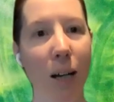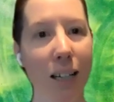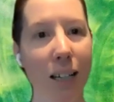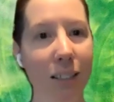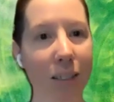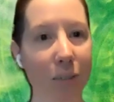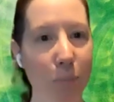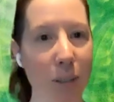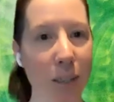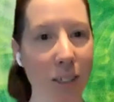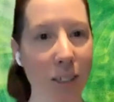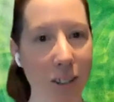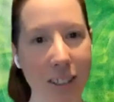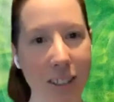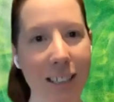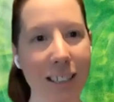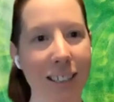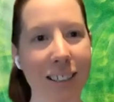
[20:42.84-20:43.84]
buy the big
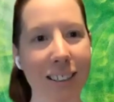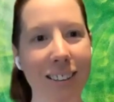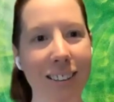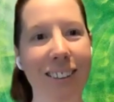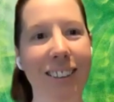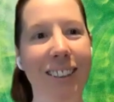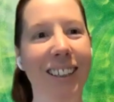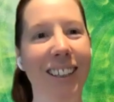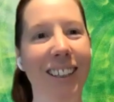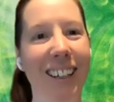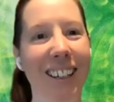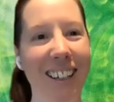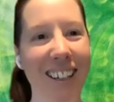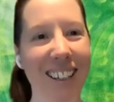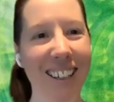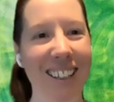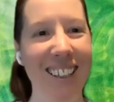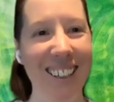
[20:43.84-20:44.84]
thing.
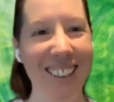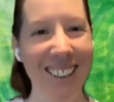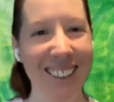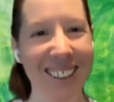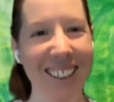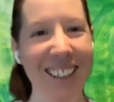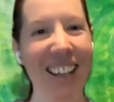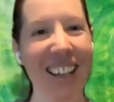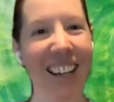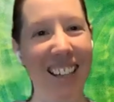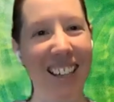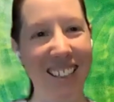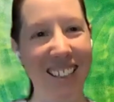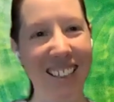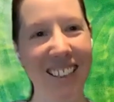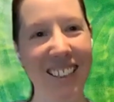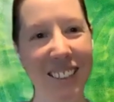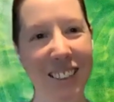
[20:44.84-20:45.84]

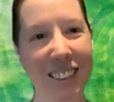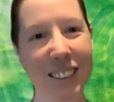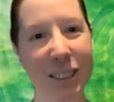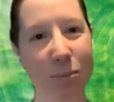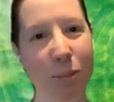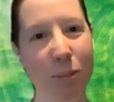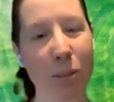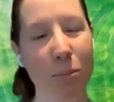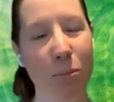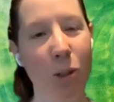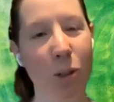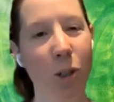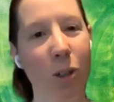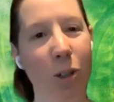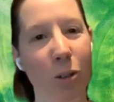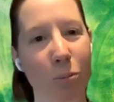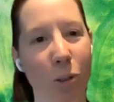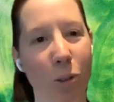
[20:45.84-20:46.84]
It needs a bit
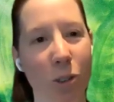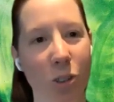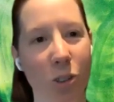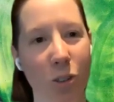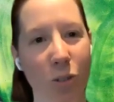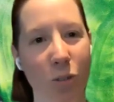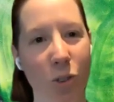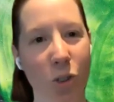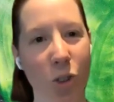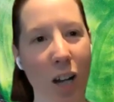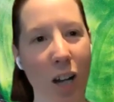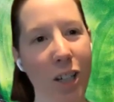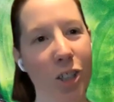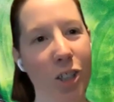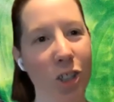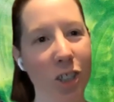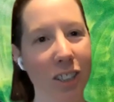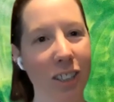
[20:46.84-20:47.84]
more sort of
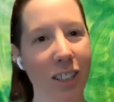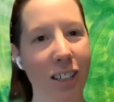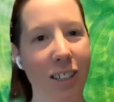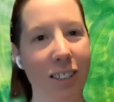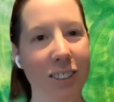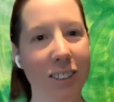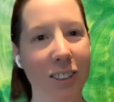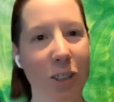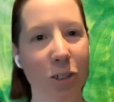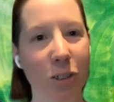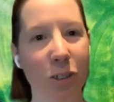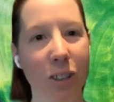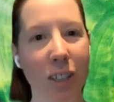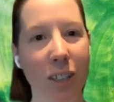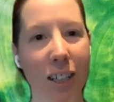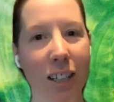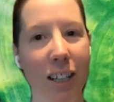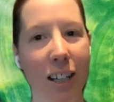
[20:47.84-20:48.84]
strategy there. So,
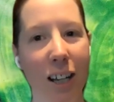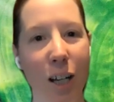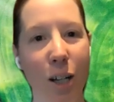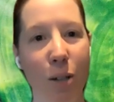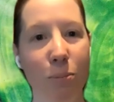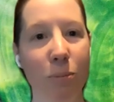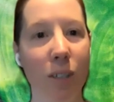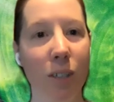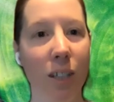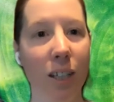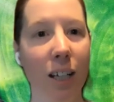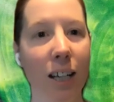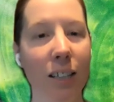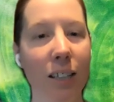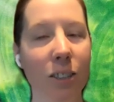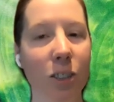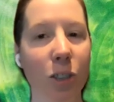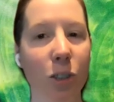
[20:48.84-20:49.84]

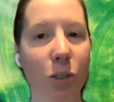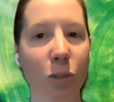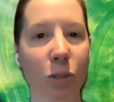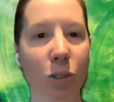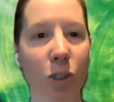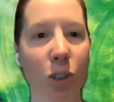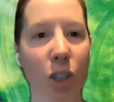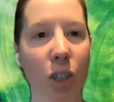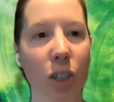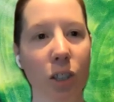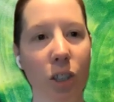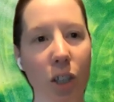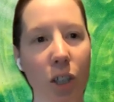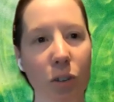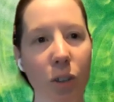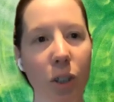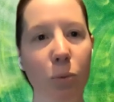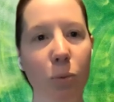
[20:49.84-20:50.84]
and so
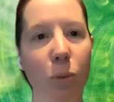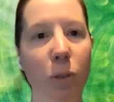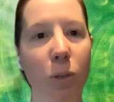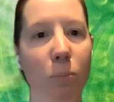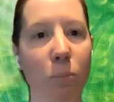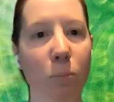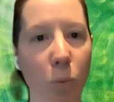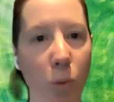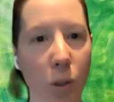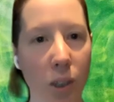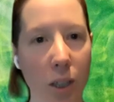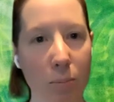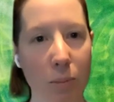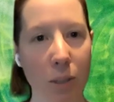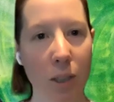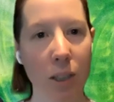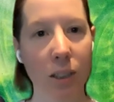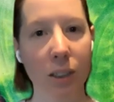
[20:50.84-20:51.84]
generally when
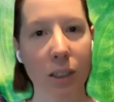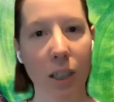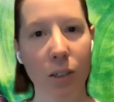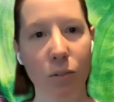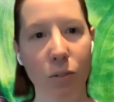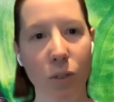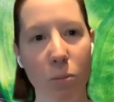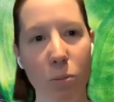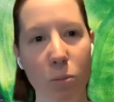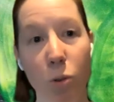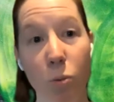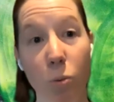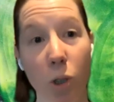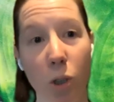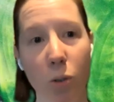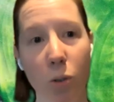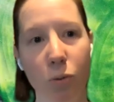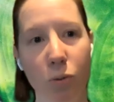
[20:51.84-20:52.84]
companies kind of come to
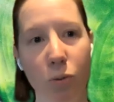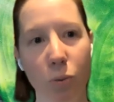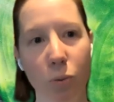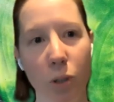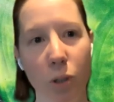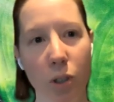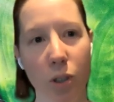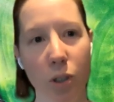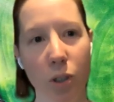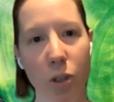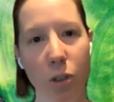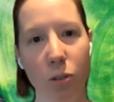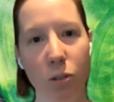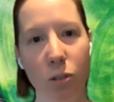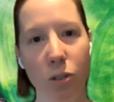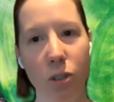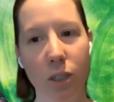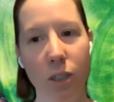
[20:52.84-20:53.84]
work with
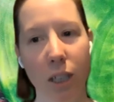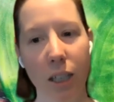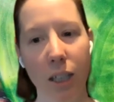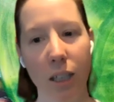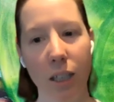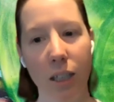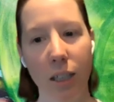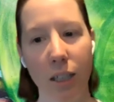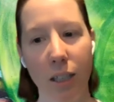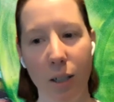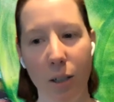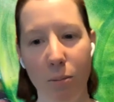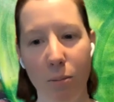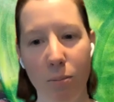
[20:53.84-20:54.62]
you, do they,